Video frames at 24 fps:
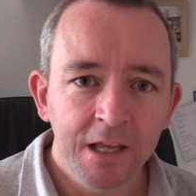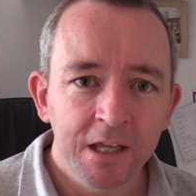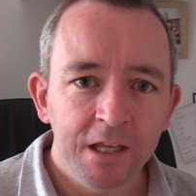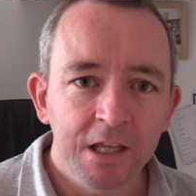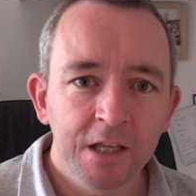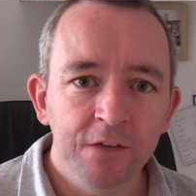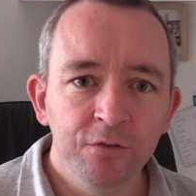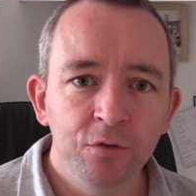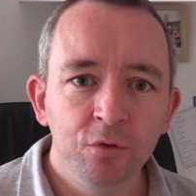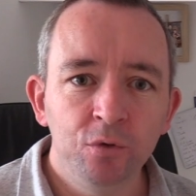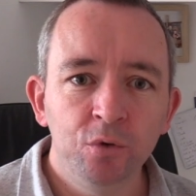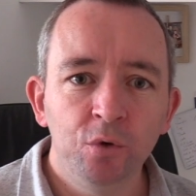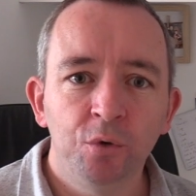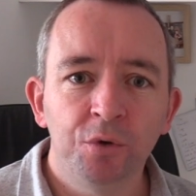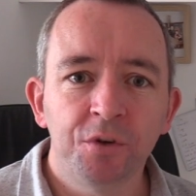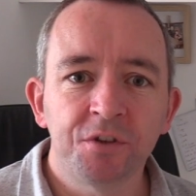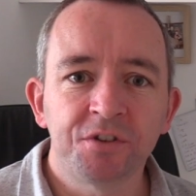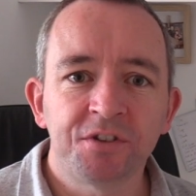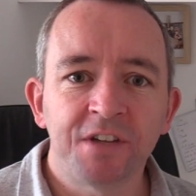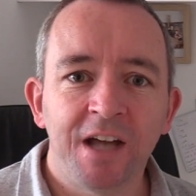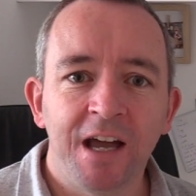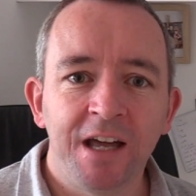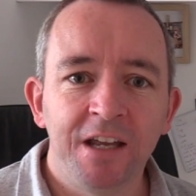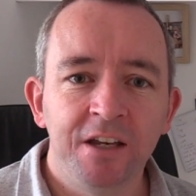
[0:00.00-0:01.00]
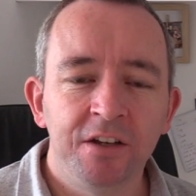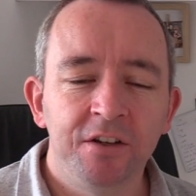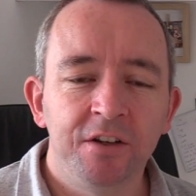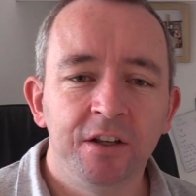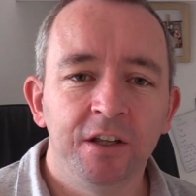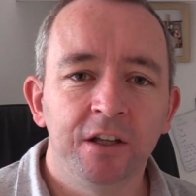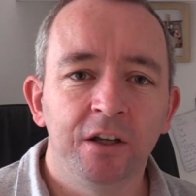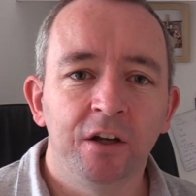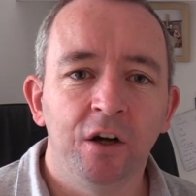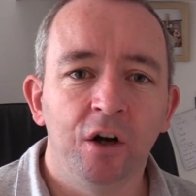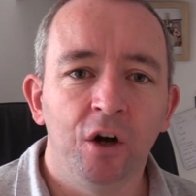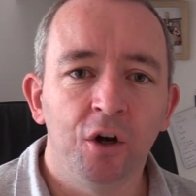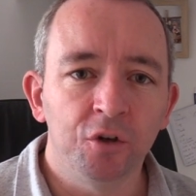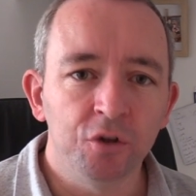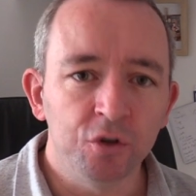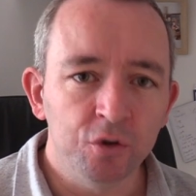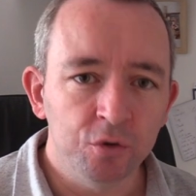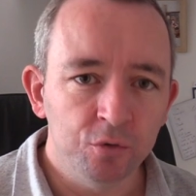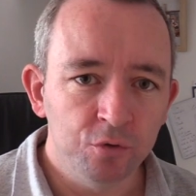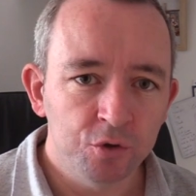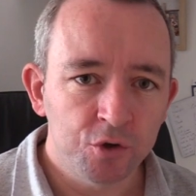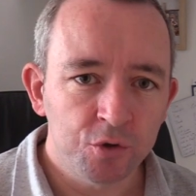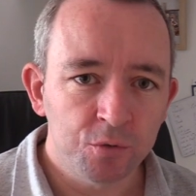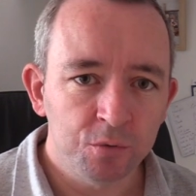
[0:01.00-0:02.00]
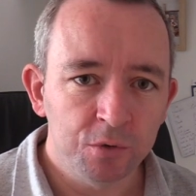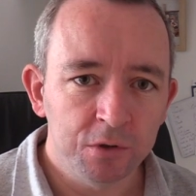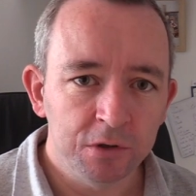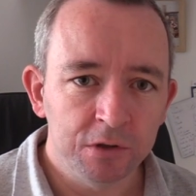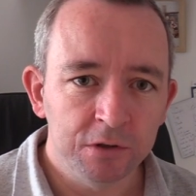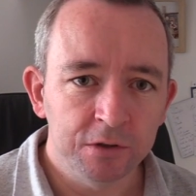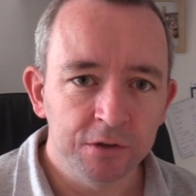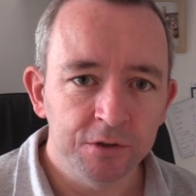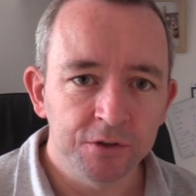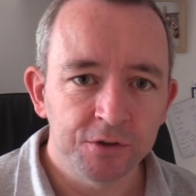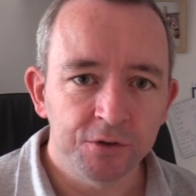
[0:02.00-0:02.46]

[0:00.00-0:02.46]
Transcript: If you notice anything unusual,